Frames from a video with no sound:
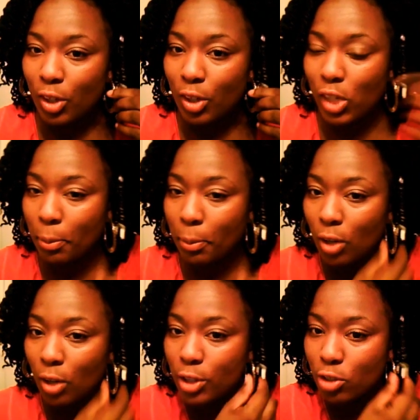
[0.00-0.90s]
You can
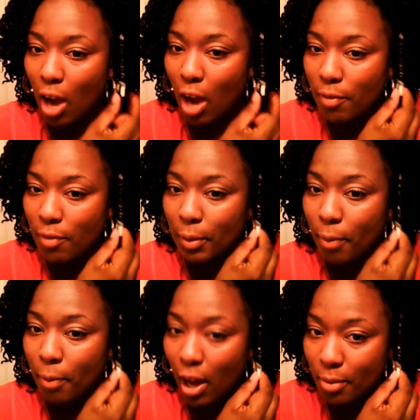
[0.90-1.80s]
pull the straw from the
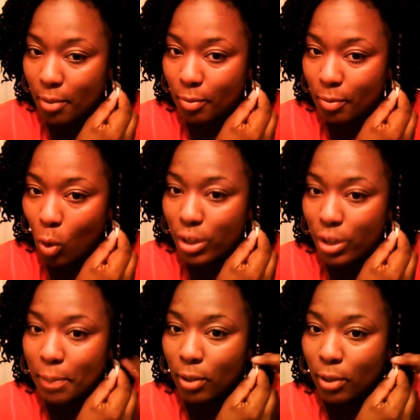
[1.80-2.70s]
bottom, or you
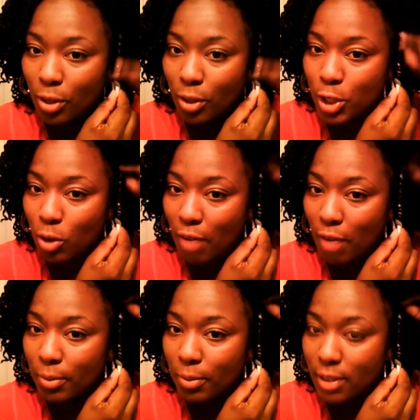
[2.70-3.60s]
could pull the straw
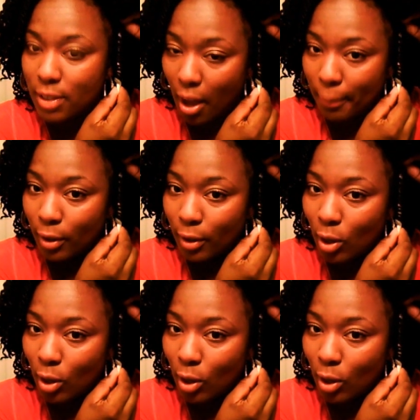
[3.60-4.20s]
from the top.